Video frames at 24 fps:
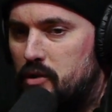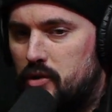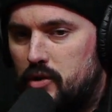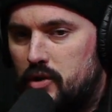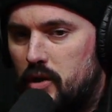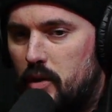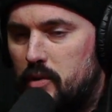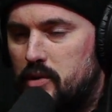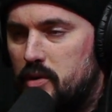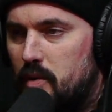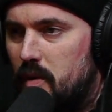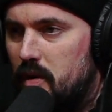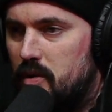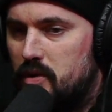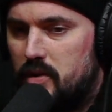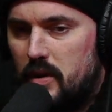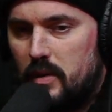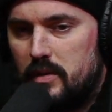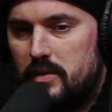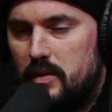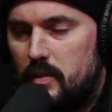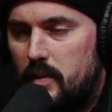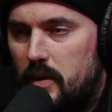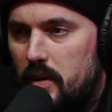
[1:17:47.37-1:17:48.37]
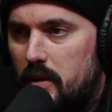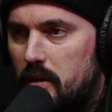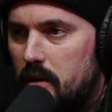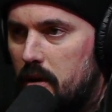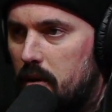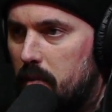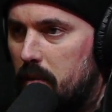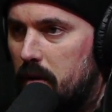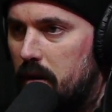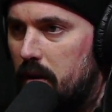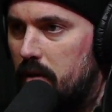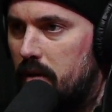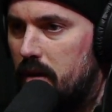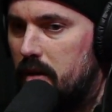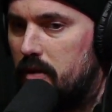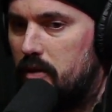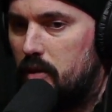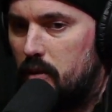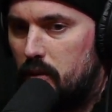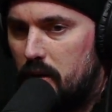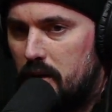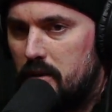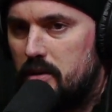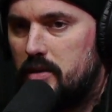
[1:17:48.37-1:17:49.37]
Even if it's just to go to work, just go to work. You know what I mean?
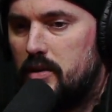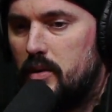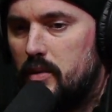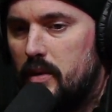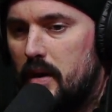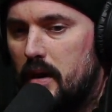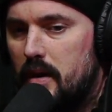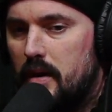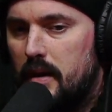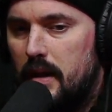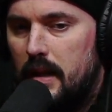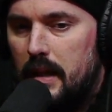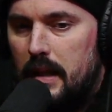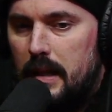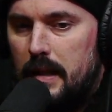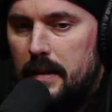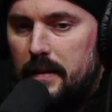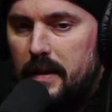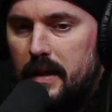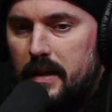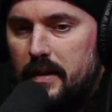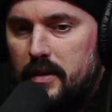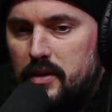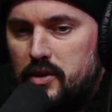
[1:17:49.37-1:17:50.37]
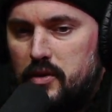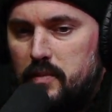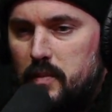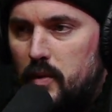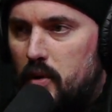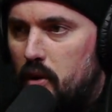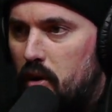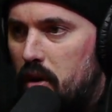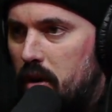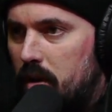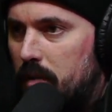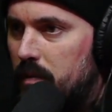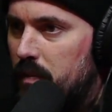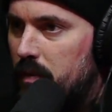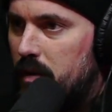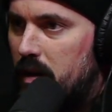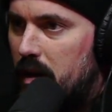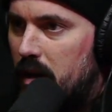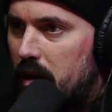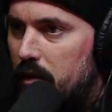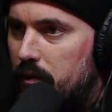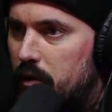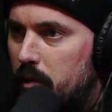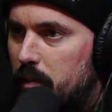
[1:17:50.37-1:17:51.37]
Like do this, do that. Like this morning,
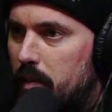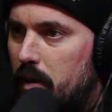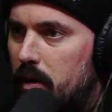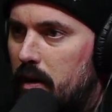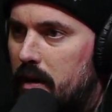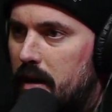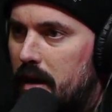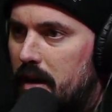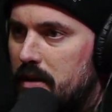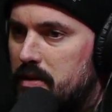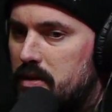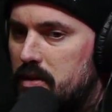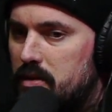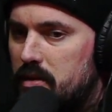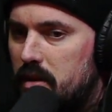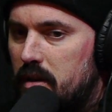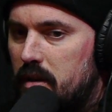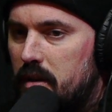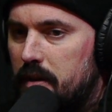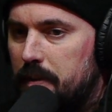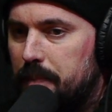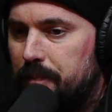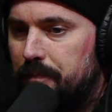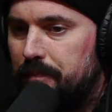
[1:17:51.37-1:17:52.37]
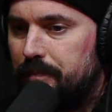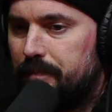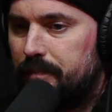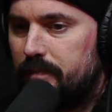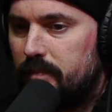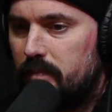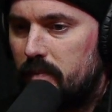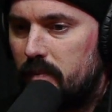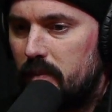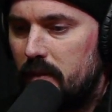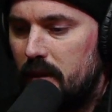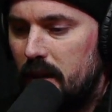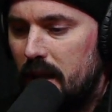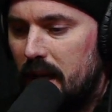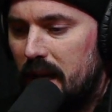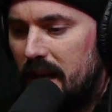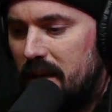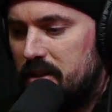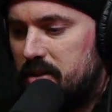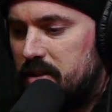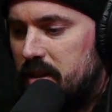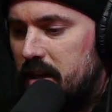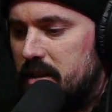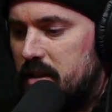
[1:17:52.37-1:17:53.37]
getting out for the podcast. It's like
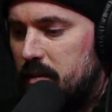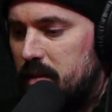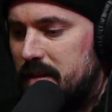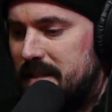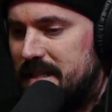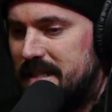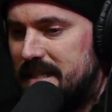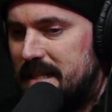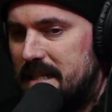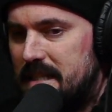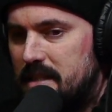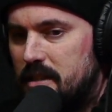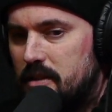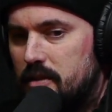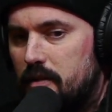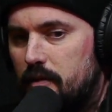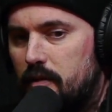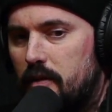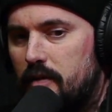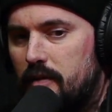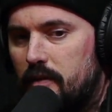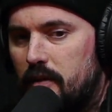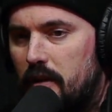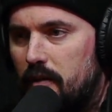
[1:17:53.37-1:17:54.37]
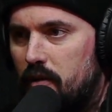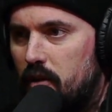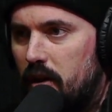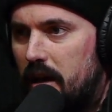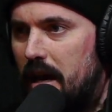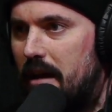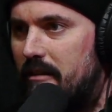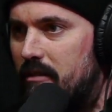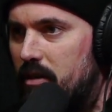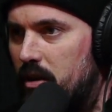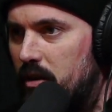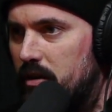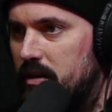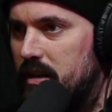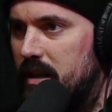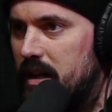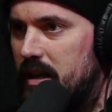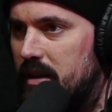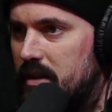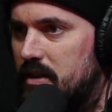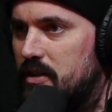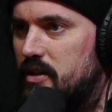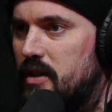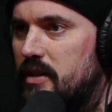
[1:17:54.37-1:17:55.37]
last night. I'm like, yes, I've got Aaron on.
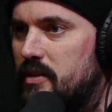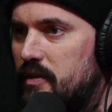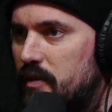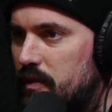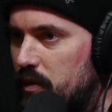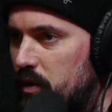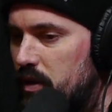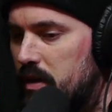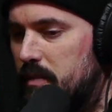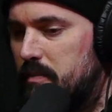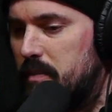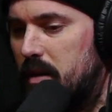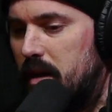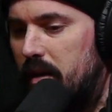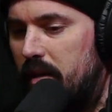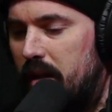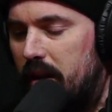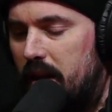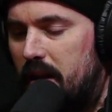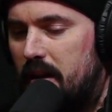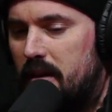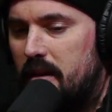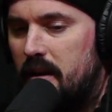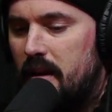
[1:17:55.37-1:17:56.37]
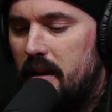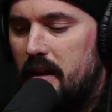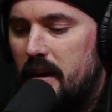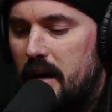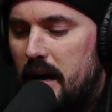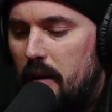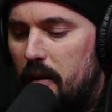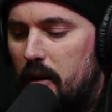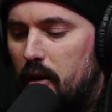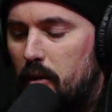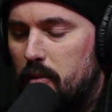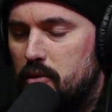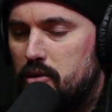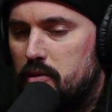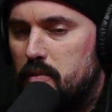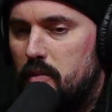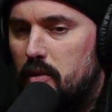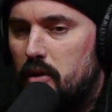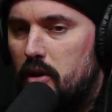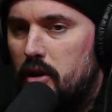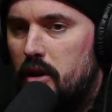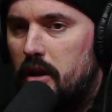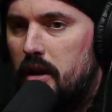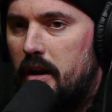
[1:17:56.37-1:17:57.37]
Yeah, this fucking. And then I wake up
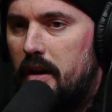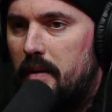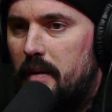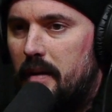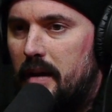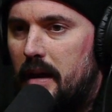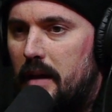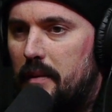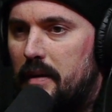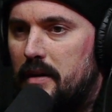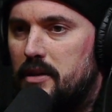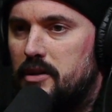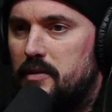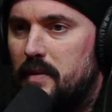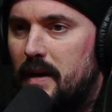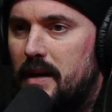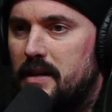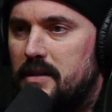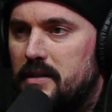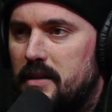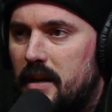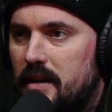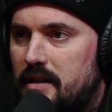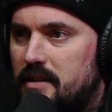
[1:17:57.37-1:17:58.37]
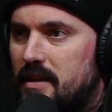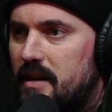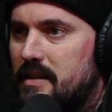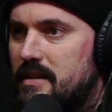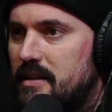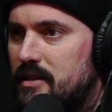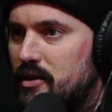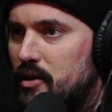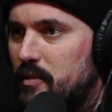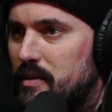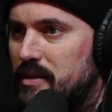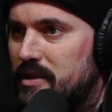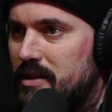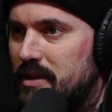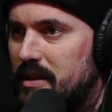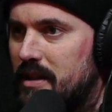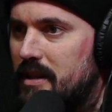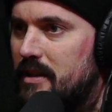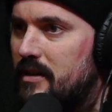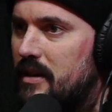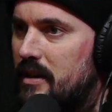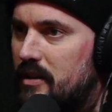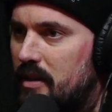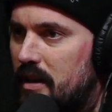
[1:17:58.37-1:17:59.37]
this morning and like I'm excited to come and
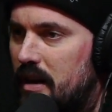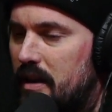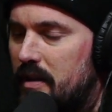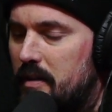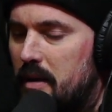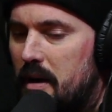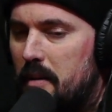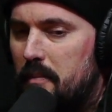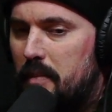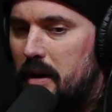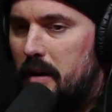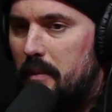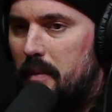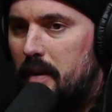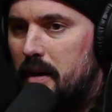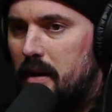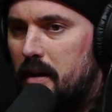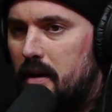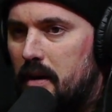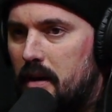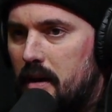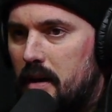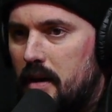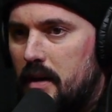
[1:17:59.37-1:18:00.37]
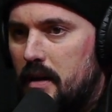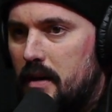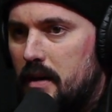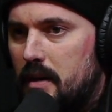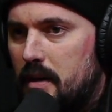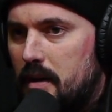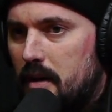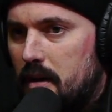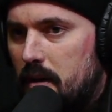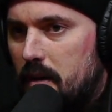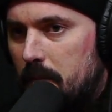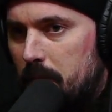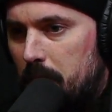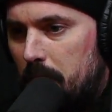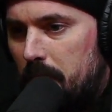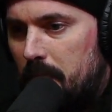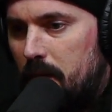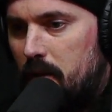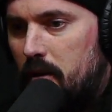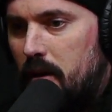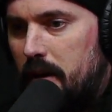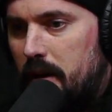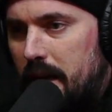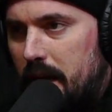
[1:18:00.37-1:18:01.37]
see you. And but I'm like,
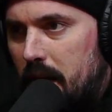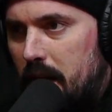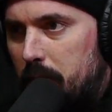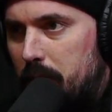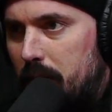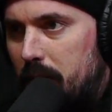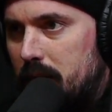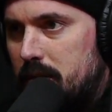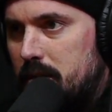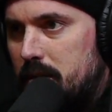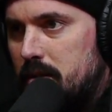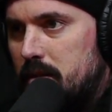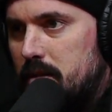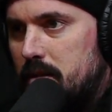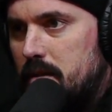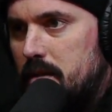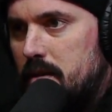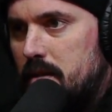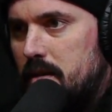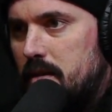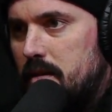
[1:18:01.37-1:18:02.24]
gotta get out of bed.